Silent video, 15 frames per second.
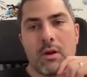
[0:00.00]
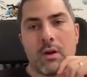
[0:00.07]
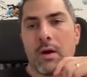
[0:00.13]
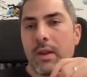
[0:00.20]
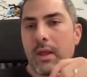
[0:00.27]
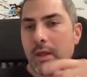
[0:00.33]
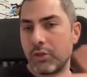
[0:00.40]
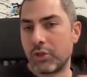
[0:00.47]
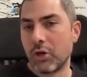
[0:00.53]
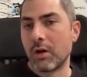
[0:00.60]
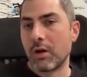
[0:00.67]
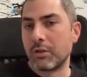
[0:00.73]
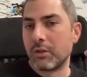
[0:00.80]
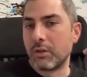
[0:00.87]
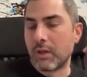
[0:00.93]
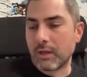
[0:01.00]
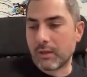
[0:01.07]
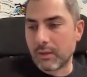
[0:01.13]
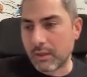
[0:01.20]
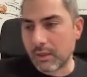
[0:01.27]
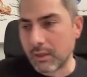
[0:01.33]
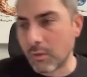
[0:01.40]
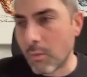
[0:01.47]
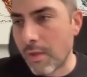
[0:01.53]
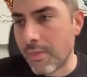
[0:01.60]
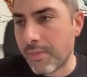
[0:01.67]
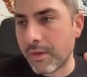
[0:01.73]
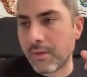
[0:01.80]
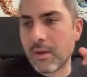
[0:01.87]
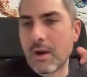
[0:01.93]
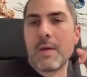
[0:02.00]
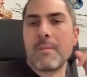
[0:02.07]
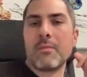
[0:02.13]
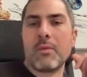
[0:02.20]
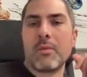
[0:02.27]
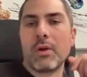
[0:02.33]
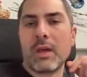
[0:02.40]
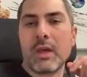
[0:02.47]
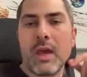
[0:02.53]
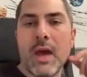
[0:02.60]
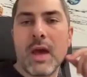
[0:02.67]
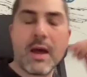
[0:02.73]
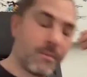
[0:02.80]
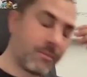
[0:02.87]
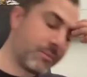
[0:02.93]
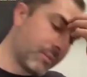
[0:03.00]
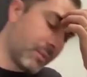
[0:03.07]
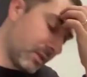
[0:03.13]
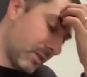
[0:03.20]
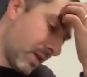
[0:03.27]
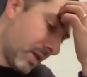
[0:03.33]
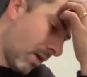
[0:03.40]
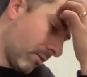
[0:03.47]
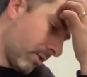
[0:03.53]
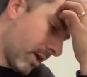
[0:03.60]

and John, do you like, I think the one thing that I'm looking at and saying,